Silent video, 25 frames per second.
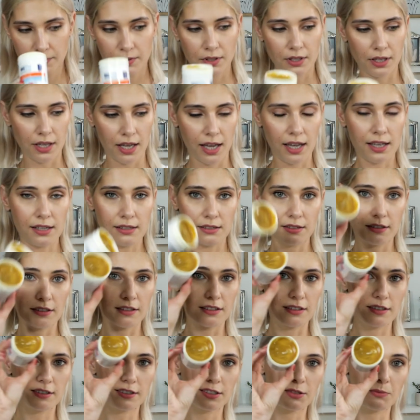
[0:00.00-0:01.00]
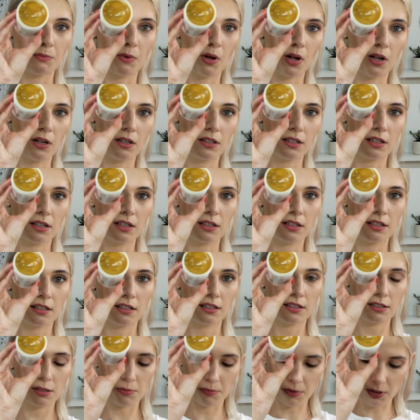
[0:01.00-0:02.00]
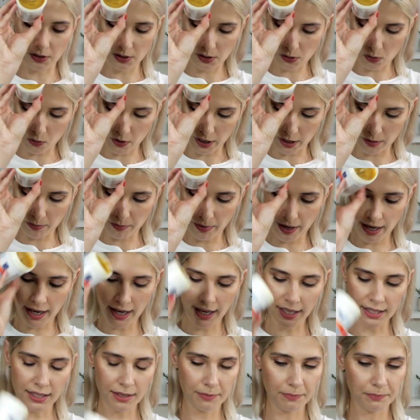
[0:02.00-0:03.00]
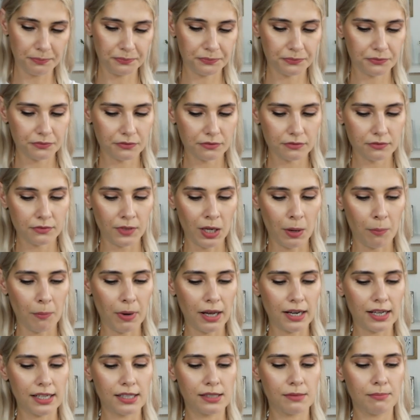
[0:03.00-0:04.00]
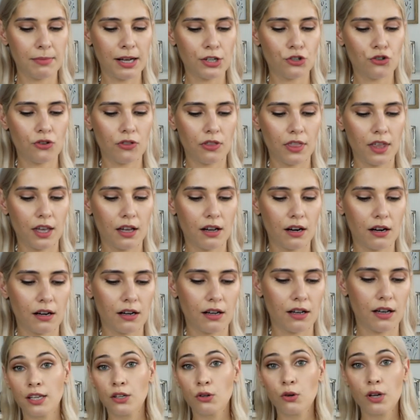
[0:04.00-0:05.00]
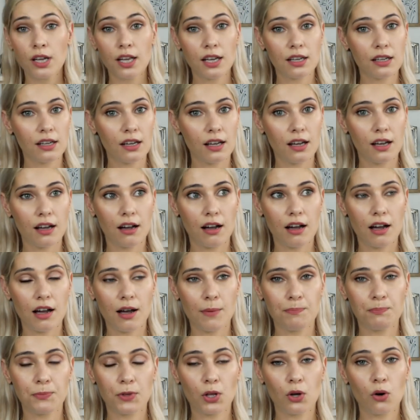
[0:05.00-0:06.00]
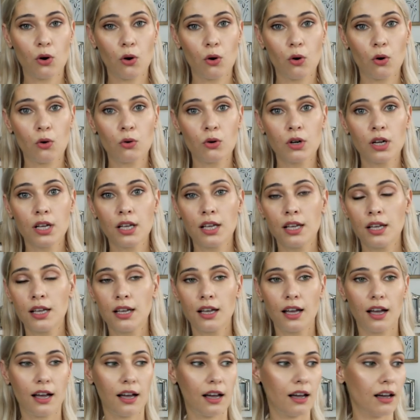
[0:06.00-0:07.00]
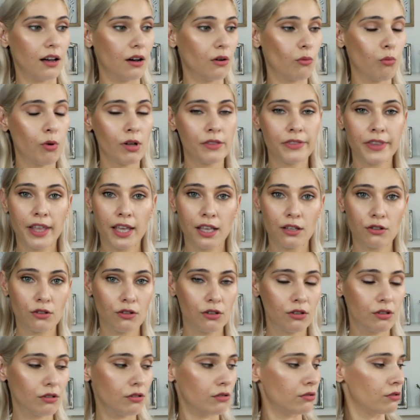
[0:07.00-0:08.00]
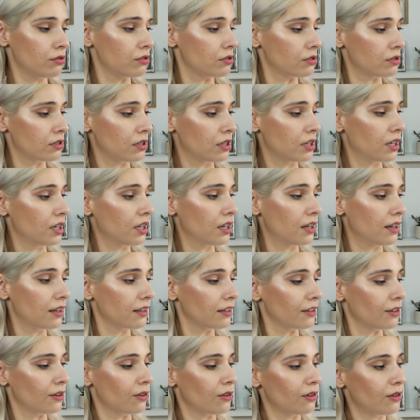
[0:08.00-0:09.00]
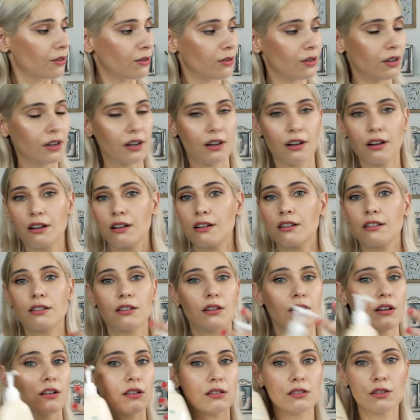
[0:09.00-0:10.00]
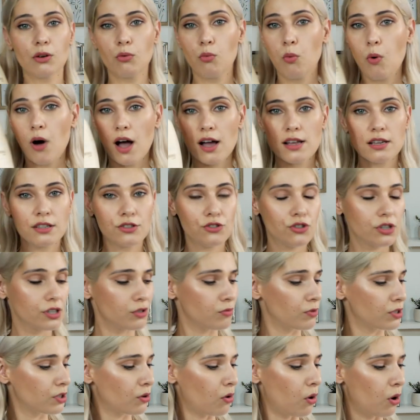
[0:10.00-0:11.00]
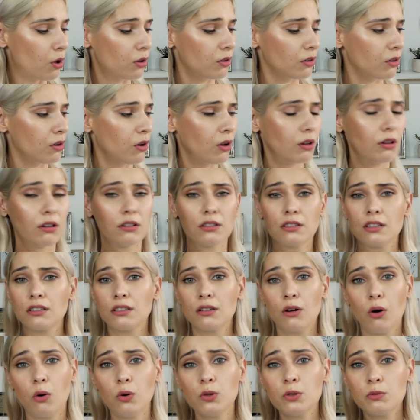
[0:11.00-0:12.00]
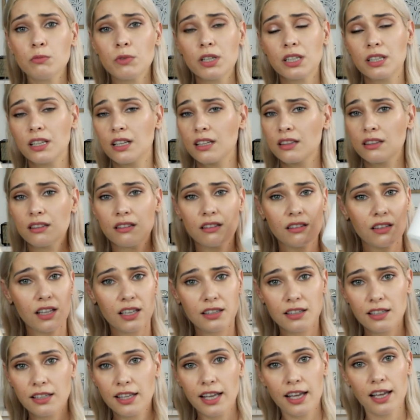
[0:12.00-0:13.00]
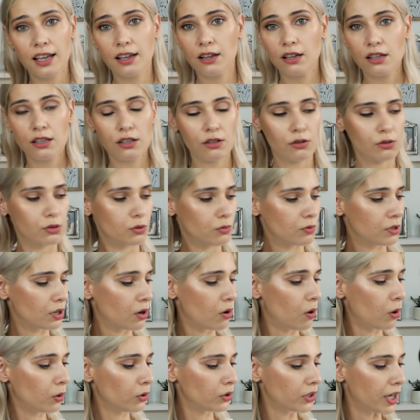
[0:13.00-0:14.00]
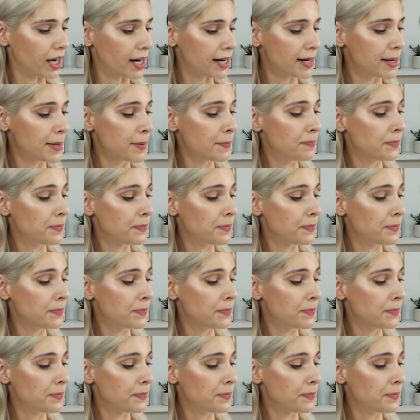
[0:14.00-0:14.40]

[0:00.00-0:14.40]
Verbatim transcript: again a small small quite bad but it's much thicker and you can um, go uh, one day to use you know uh, the one just with colloidal oatmeal and another day use with coal tar